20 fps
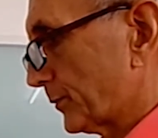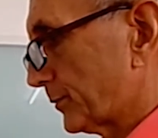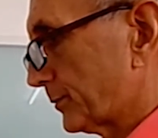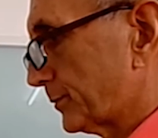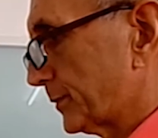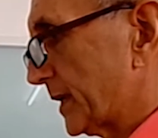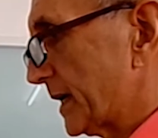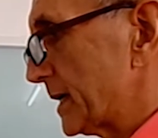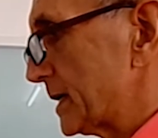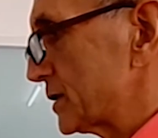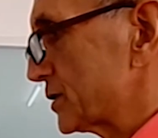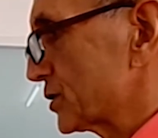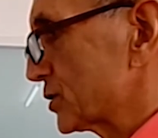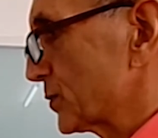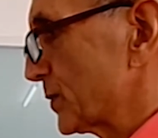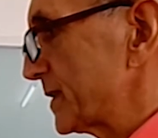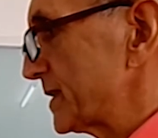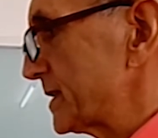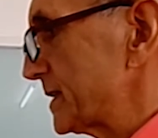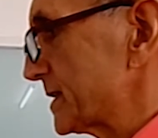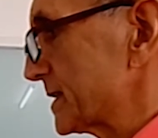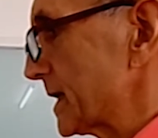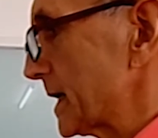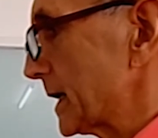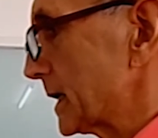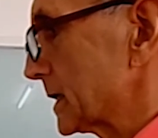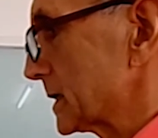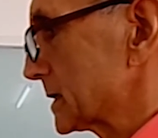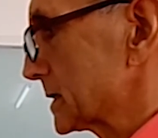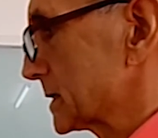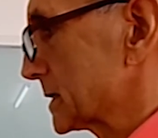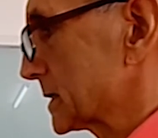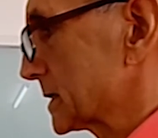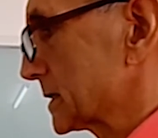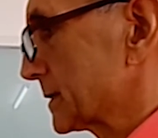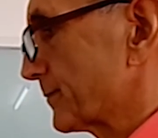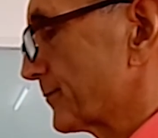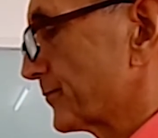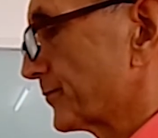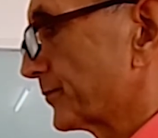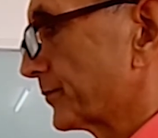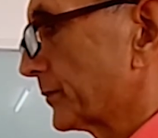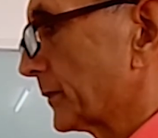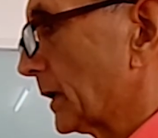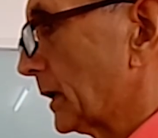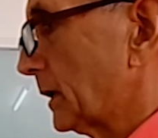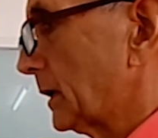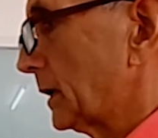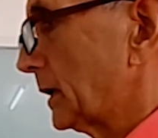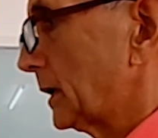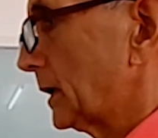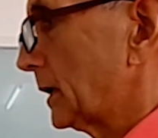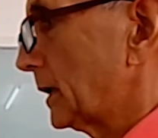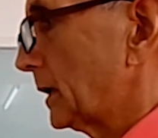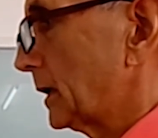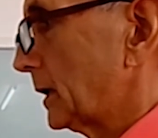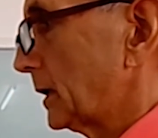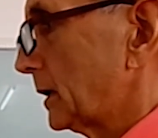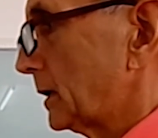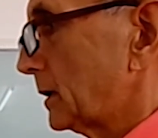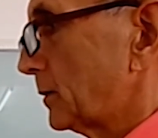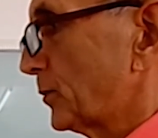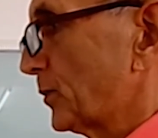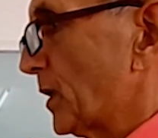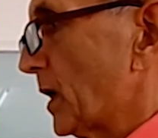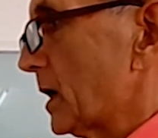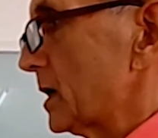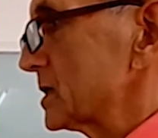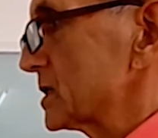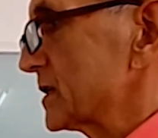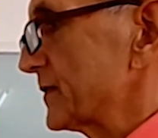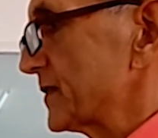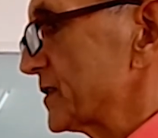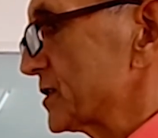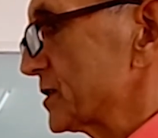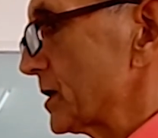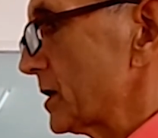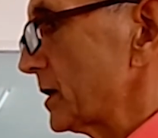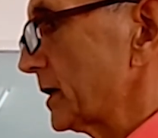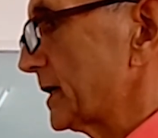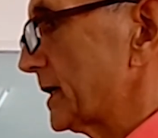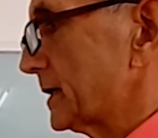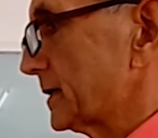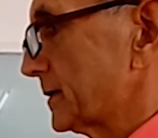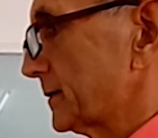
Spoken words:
Page 26. Parts of a circuit.